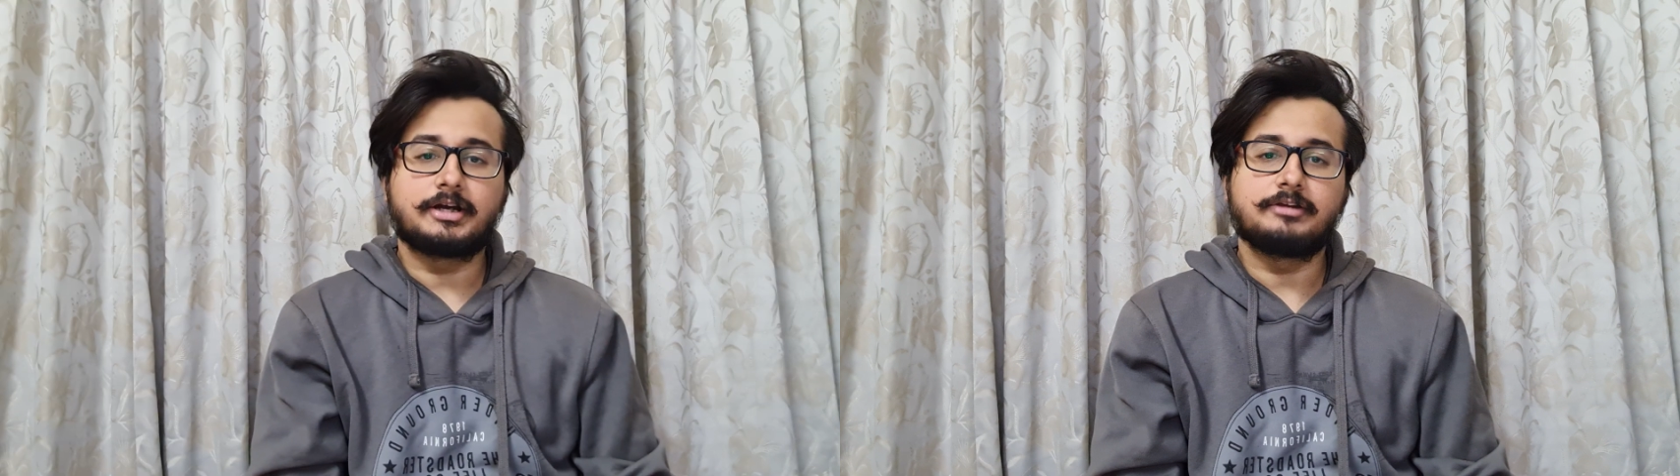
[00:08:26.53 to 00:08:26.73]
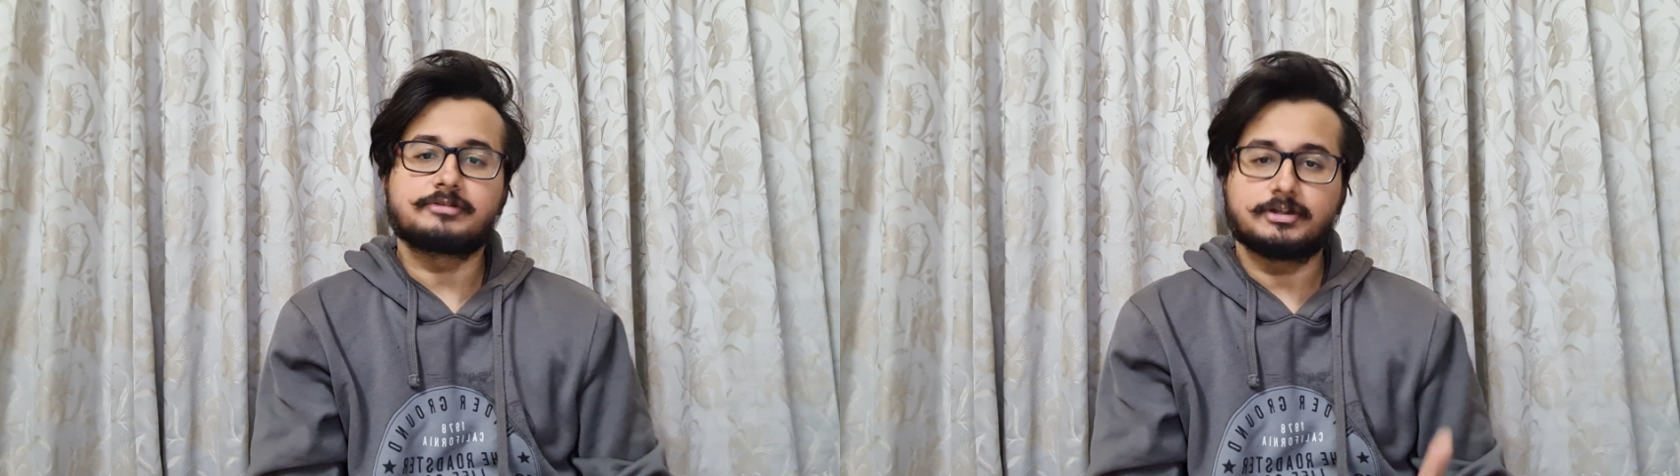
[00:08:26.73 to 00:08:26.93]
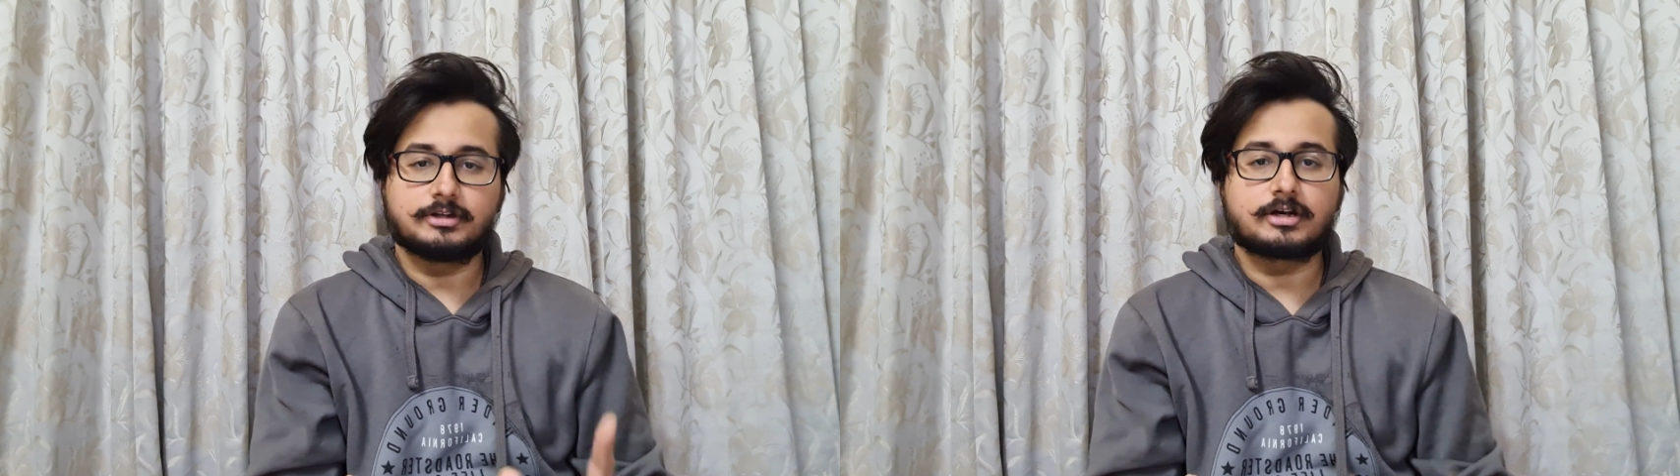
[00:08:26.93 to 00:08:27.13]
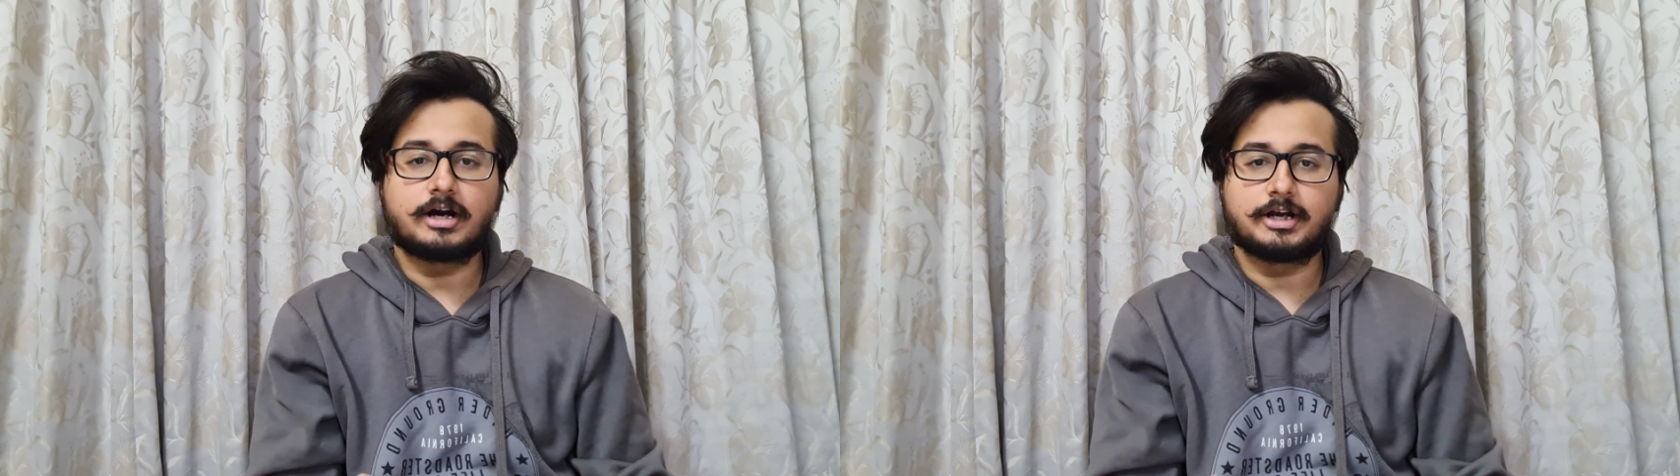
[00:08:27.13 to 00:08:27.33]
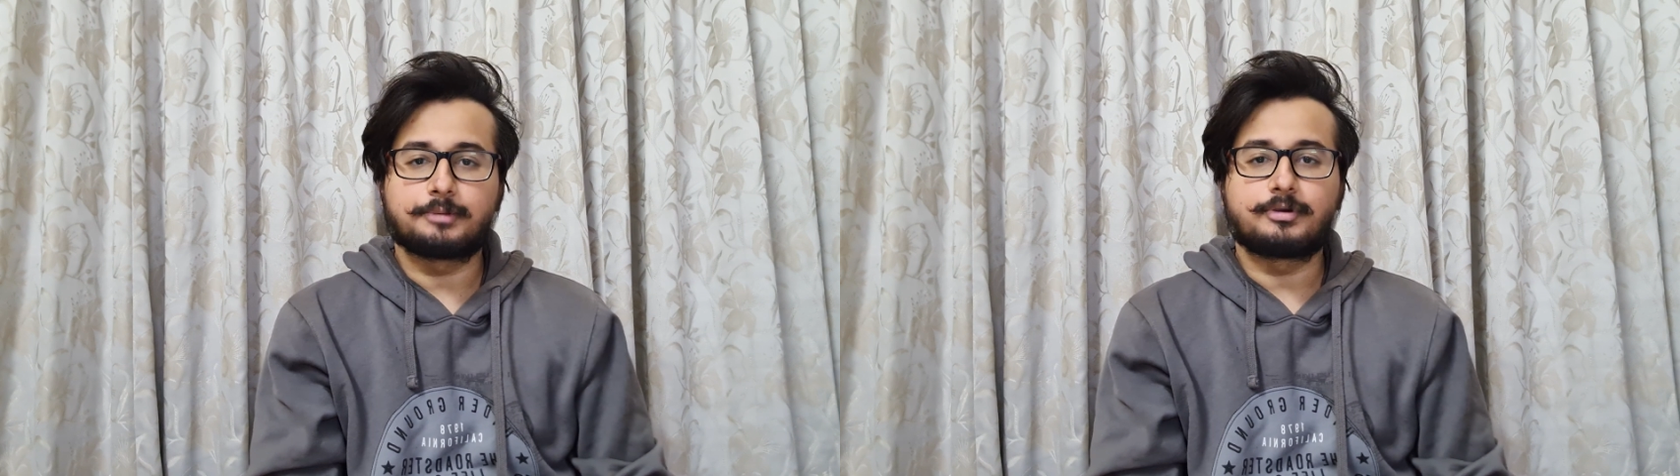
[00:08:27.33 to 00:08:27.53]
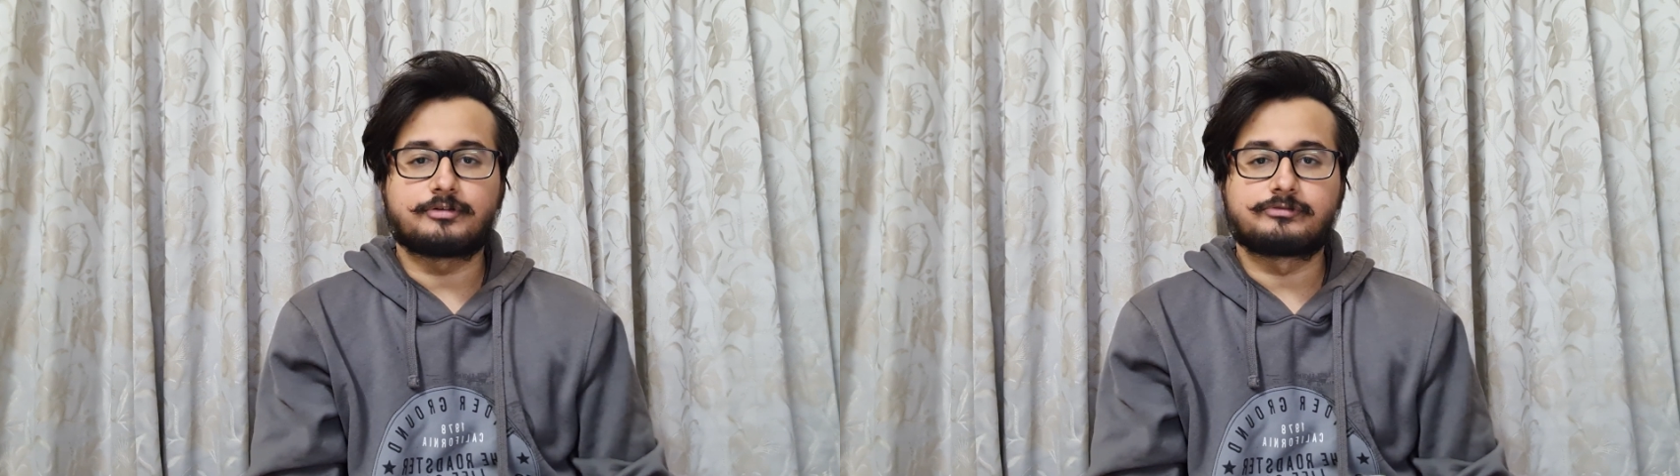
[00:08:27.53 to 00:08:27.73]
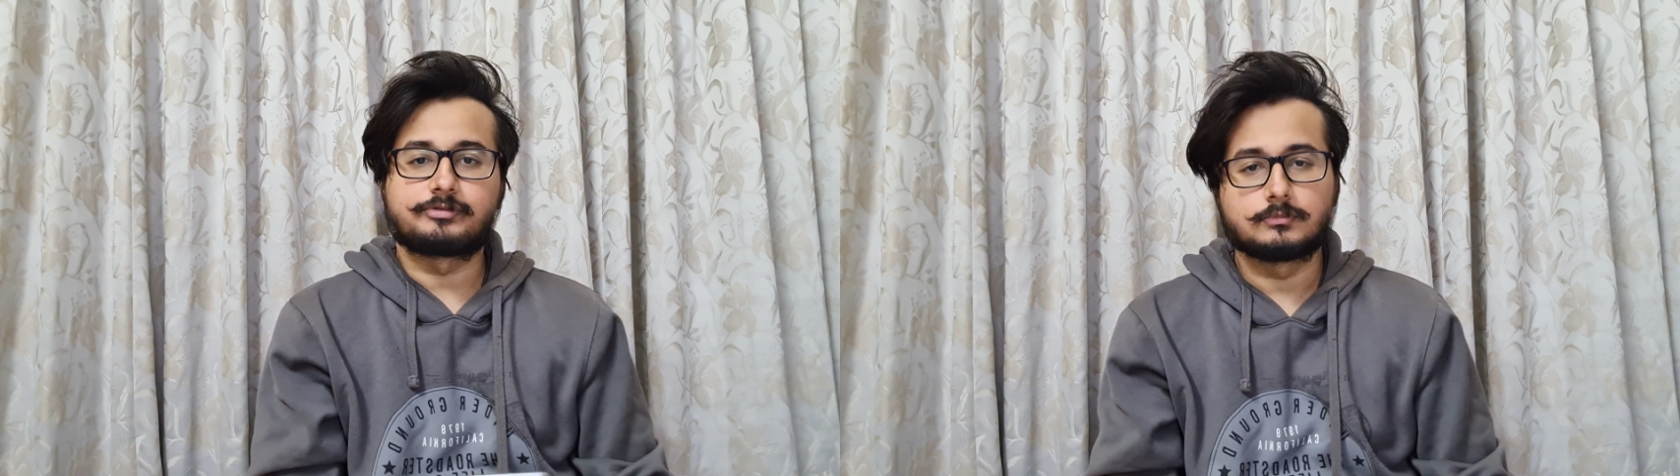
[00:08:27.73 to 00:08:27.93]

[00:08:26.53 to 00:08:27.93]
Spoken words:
test in the card above.